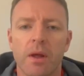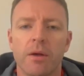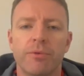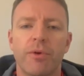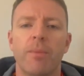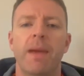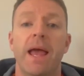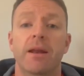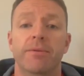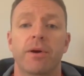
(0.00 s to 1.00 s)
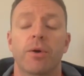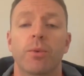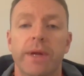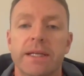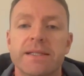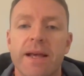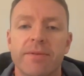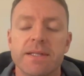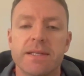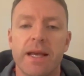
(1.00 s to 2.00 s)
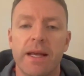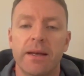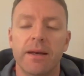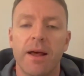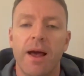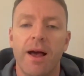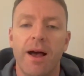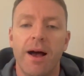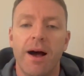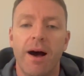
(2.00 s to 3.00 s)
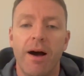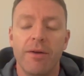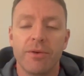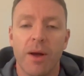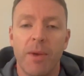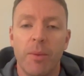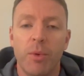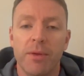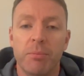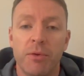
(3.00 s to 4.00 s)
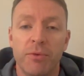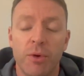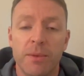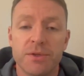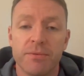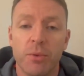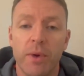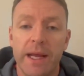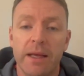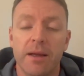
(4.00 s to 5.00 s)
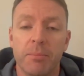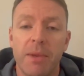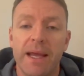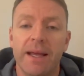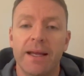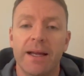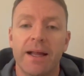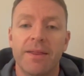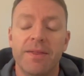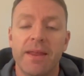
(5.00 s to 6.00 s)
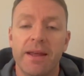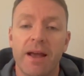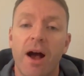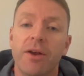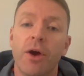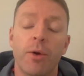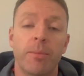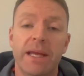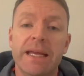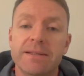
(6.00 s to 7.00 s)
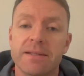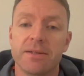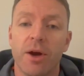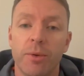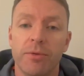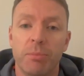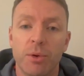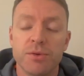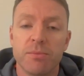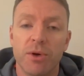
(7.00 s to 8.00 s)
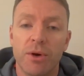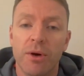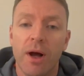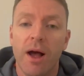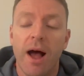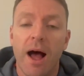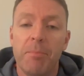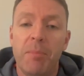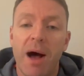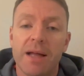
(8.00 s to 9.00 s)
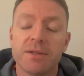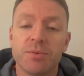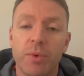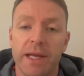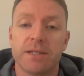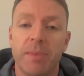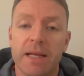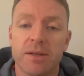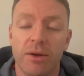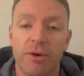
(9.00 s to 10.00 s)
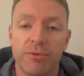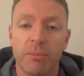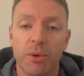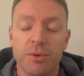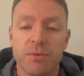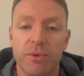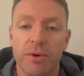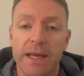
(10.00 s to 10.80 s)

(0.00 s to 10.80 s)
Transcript: From NFL Week 17, I've come up with performance of the week being I know it'd be easy to go with Baltimore, but we expect a lot from Baltimore.